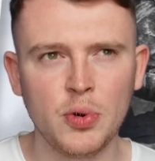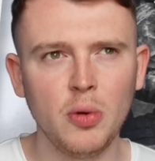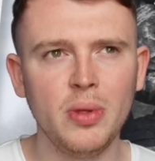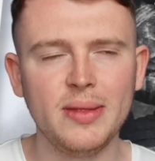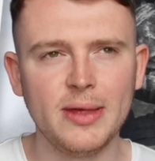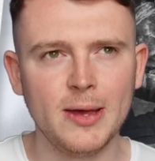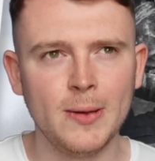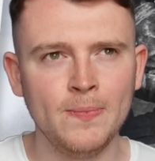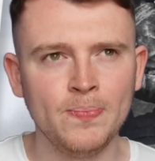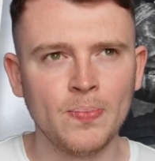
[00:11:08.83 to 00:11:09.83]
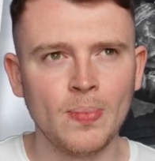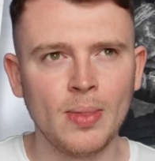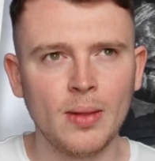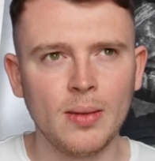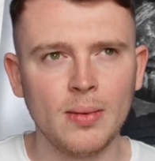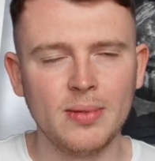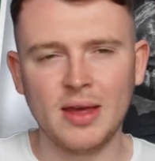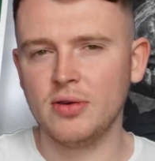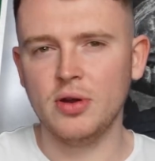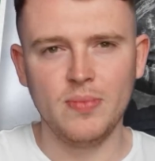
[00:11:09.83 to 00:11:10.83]
Probably
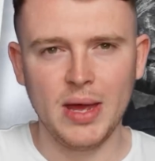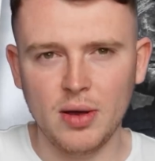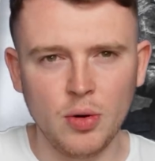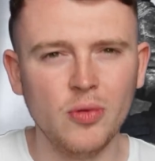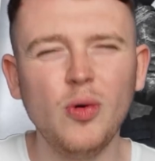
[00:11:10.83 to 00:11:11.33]
and this is going to